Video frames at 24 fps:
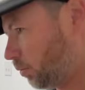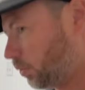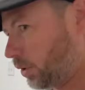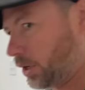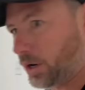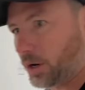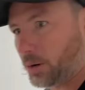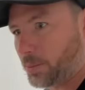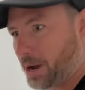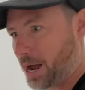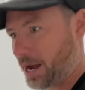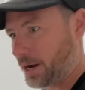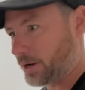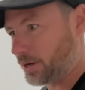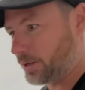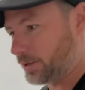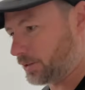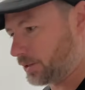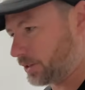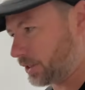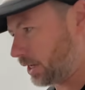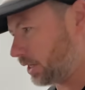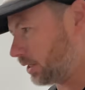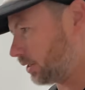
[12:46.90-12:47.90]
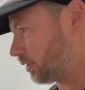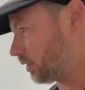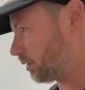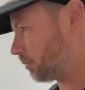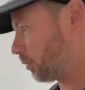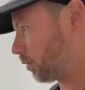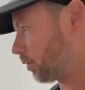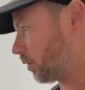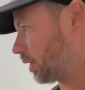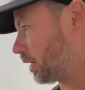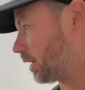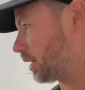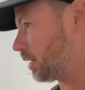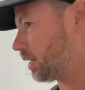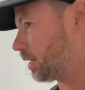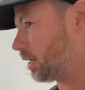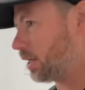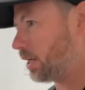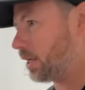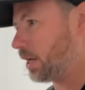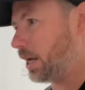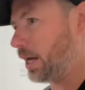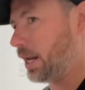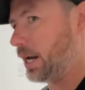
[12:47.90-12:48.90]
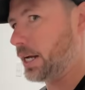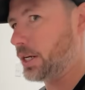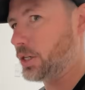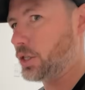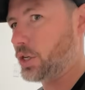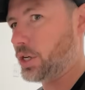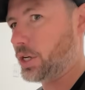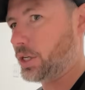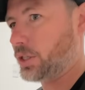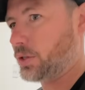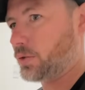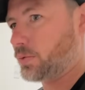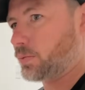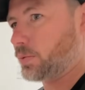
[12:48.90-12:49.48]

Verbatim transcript: We are back on site this morning, and I just